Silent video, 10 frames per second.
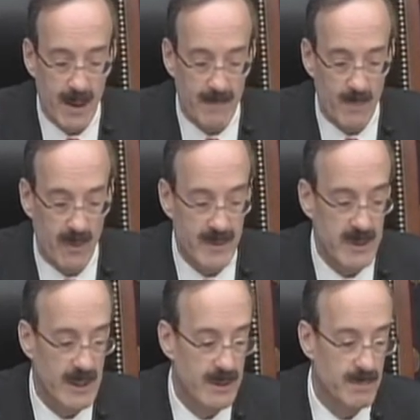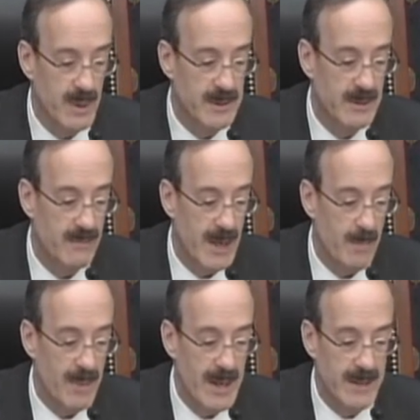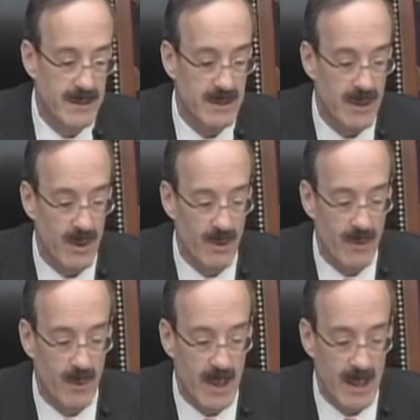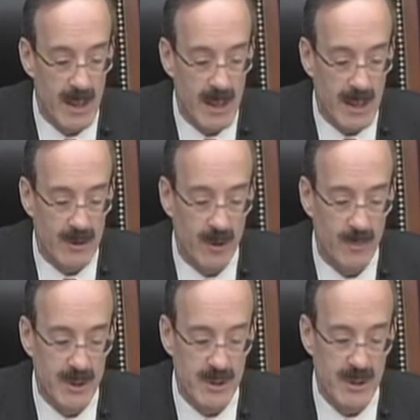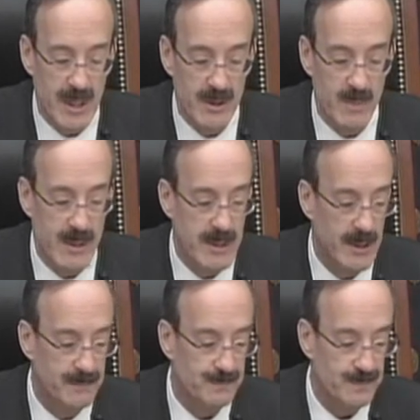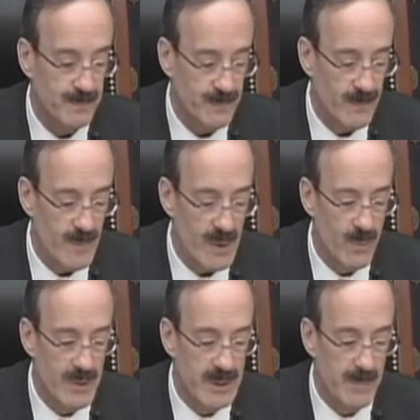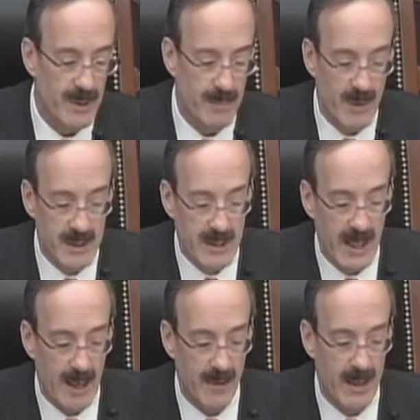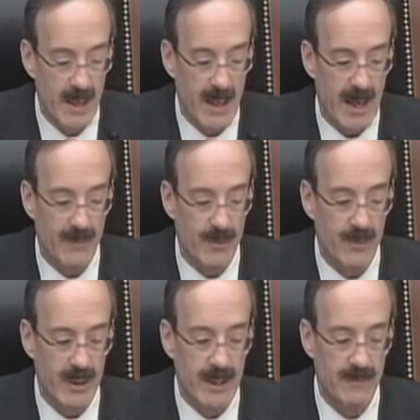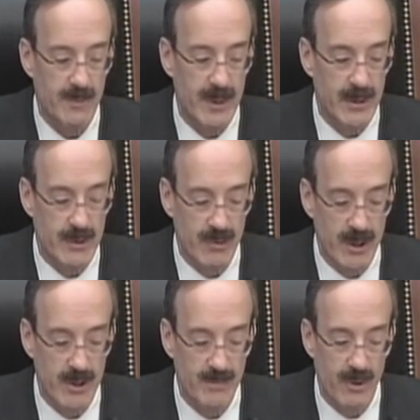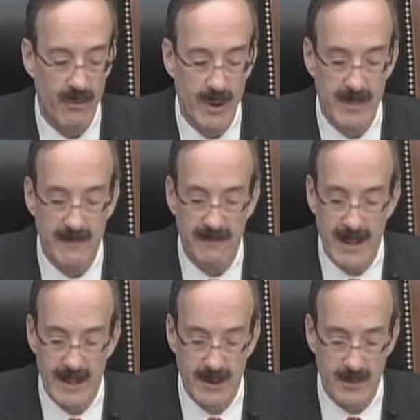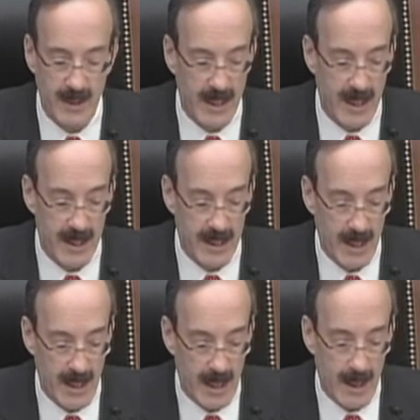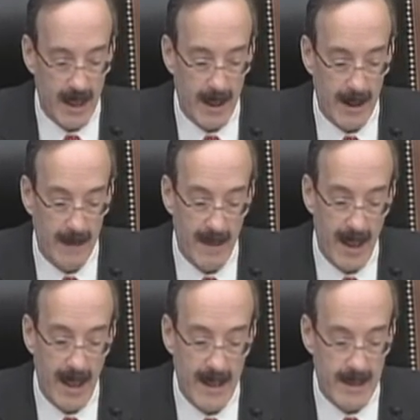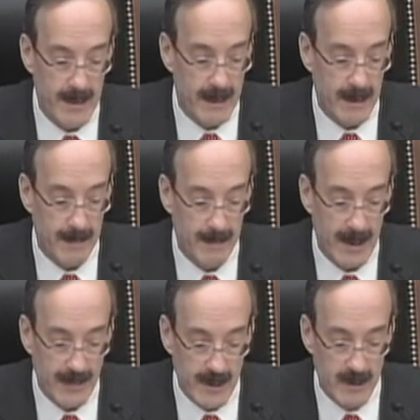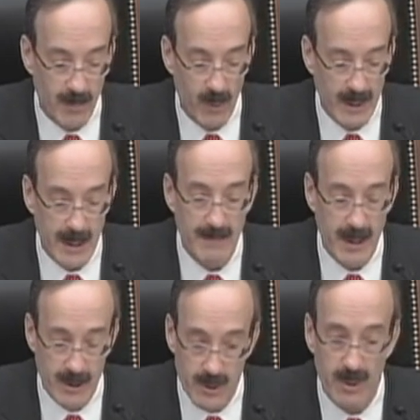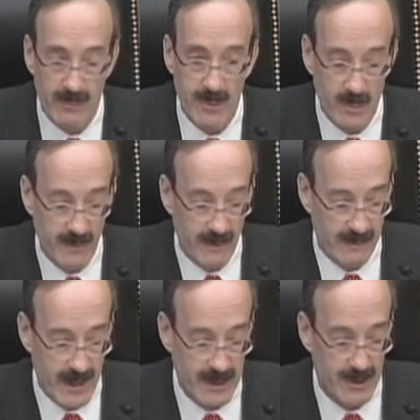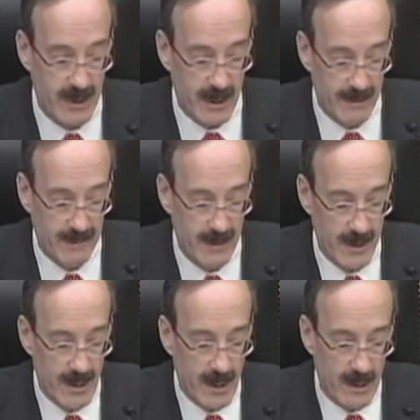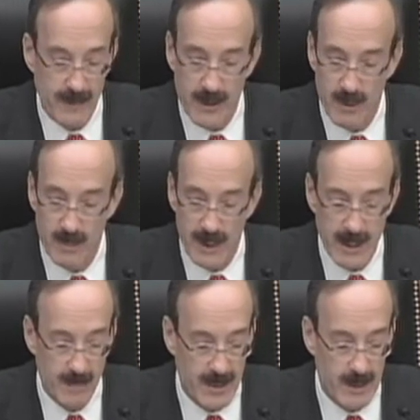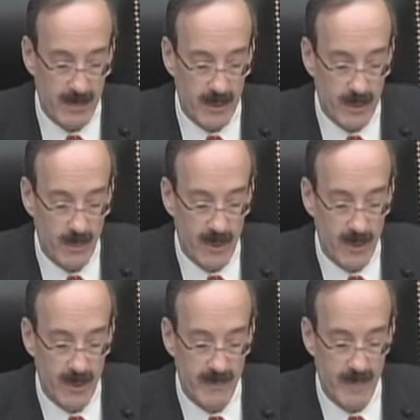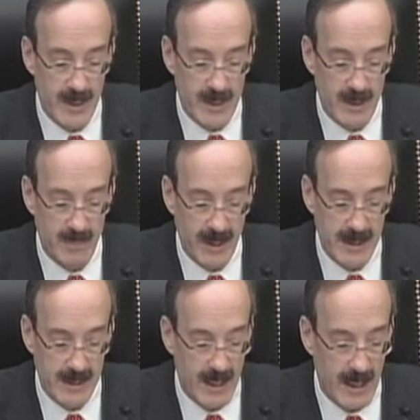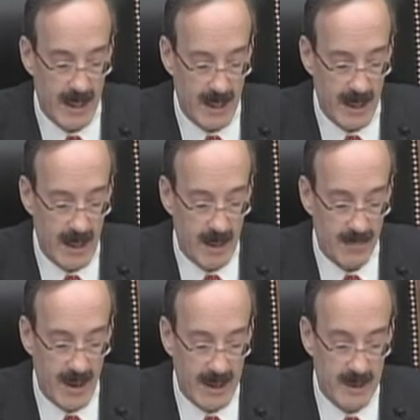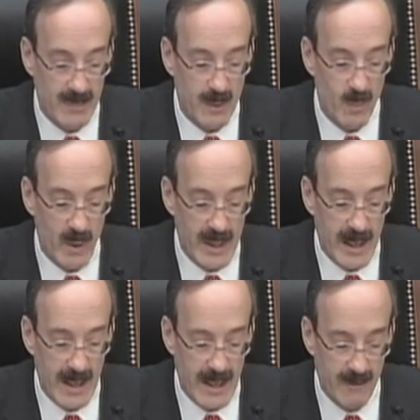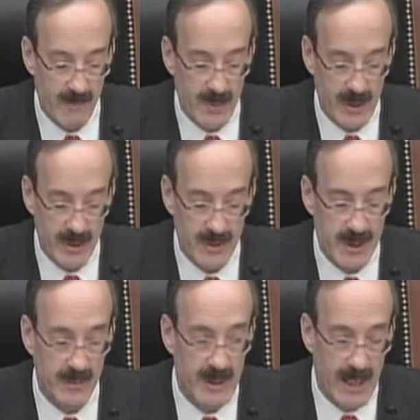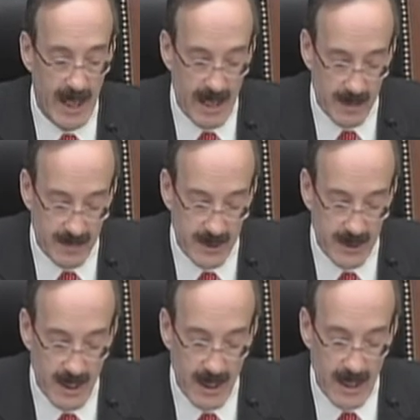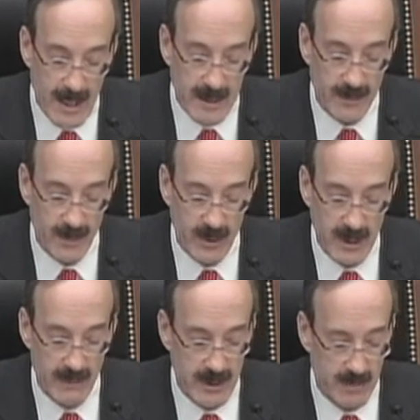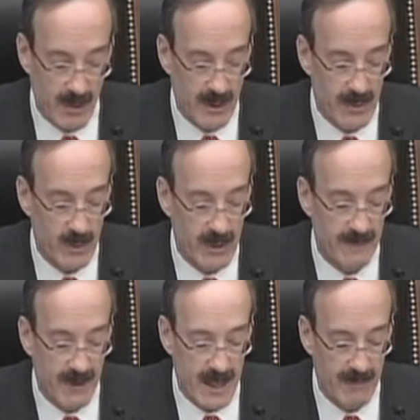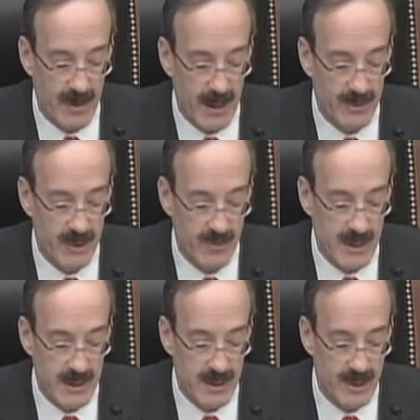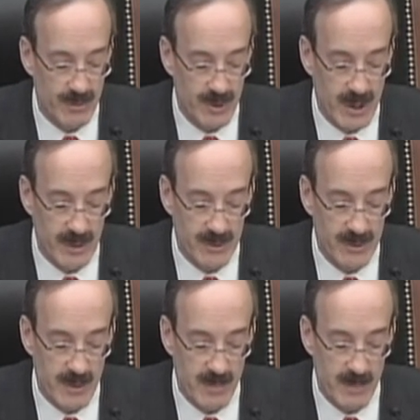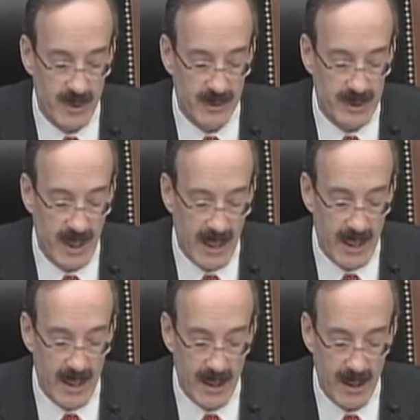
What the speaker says: More than 6 months have now passed since the earthquake, and so much is yet to be done. We simply must carry out the relief and reconstruction program as fast as we can, at this point, I'm not sure if we're moving fast enough. Of the 2 million people who have been displaced in Haiti, approximately 1.5 million are still in camps. As of earlier this month, only 5,000 transitional shelters had been built in Haiti.